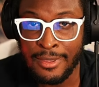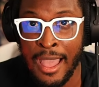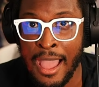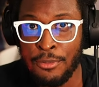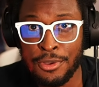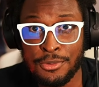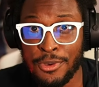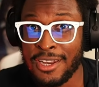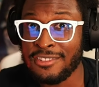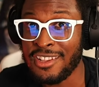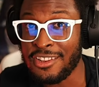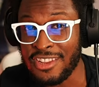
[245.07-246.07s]
I wouldn't want to
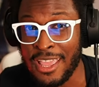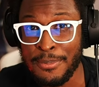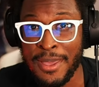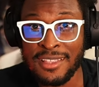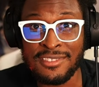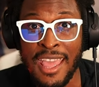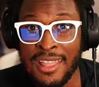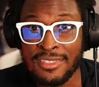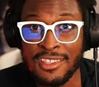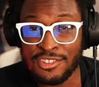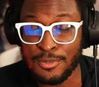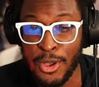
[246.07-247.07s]
touch Apex at
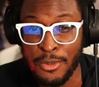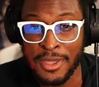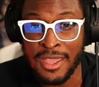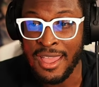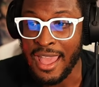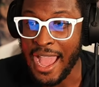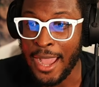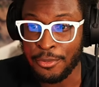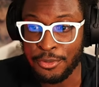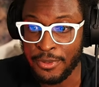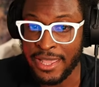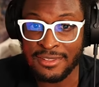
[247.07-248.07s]
this moment. I
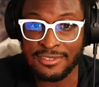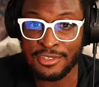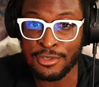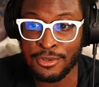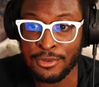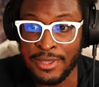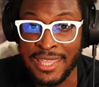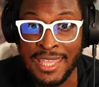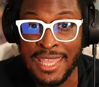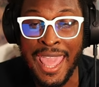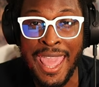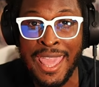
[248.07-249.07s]
would wait till
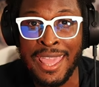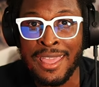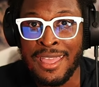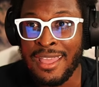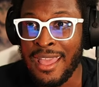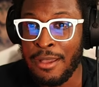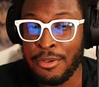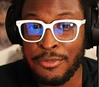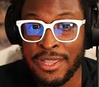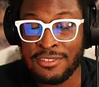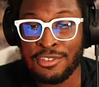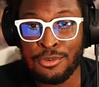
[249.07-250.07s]
EA, I would
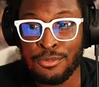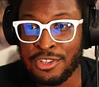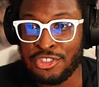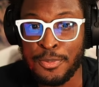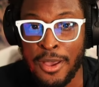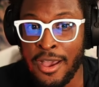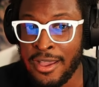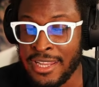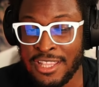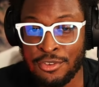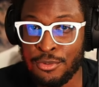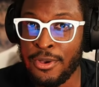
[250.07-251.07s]
wait till Respawn,
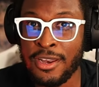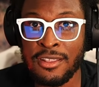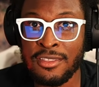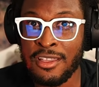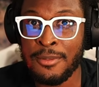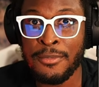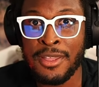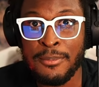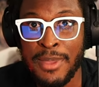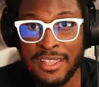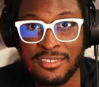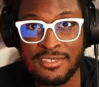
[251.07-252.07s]
either one of them
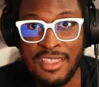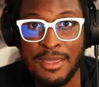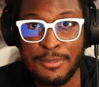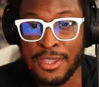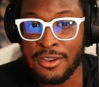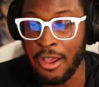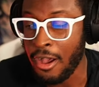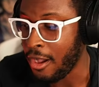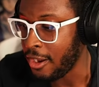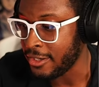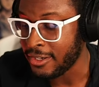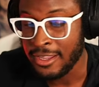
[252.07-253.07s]
make a statement
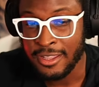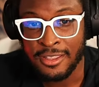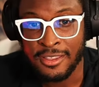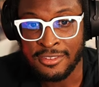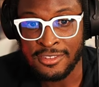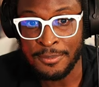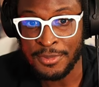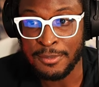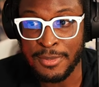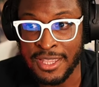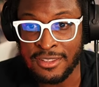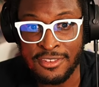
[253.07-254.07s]
on something
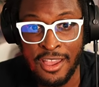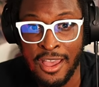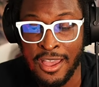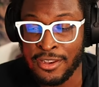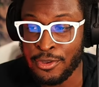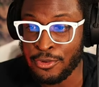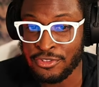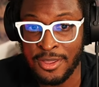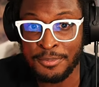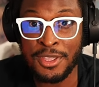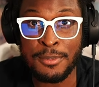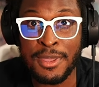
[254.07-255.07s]
being done or
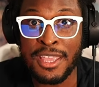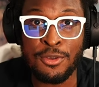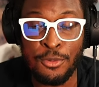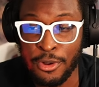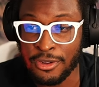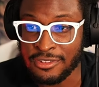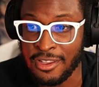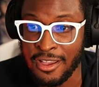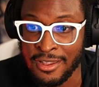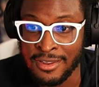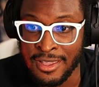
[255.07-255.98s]
something being worked on,